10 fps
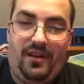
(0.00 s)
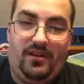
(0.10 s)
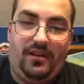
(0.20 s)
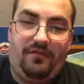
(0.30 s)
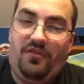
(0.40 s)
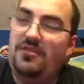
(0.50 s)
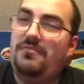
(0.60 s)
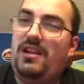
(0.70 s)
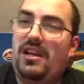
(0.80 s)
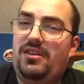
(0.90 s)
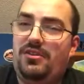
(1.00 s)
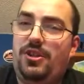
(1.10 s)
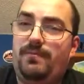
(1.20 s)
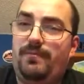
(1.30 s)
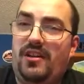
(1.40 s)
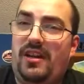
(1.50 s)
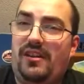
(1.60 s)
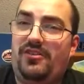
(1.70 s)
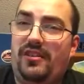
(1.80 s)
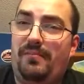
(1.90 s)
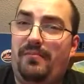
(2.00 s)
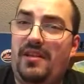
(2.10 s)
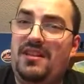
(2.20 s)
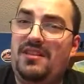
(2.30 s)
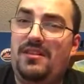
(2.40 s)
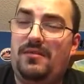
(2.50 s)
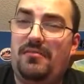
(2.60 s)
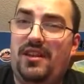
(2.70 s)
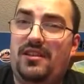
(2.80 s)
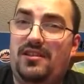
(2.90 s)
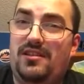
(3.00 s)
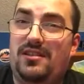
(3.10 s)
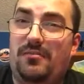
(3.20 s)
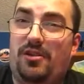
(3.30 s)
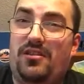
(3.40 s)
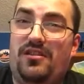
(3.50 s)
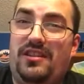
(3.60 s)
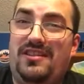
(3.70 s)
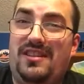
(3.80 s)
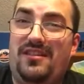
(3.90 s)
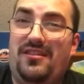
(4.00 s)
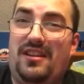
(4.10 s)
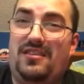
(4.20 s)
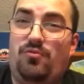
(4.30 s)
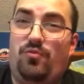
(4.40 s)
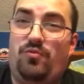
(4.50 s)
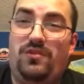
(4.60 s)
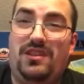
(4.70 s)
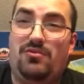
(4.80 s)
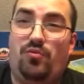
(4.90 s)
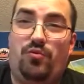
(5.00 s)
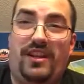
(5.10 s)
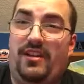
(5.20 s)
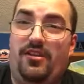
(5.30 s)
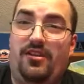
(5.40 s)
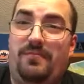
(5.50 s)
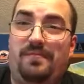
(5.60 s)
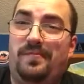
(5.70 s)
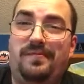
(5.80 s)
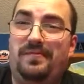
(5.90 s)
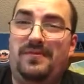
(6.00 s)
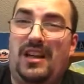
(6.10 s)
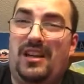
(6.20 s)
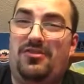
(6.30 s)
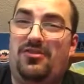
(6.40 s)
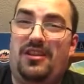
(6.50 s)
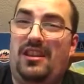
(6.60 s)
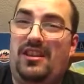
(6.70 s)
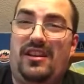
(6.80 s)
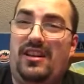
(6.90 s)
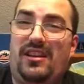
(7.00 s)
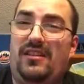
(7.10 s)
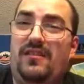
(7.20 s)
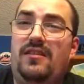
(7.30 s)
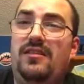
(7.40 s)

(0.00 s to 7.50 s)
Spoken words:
Alright, first match I actually missed because the Barclays Center has this weird entry thing,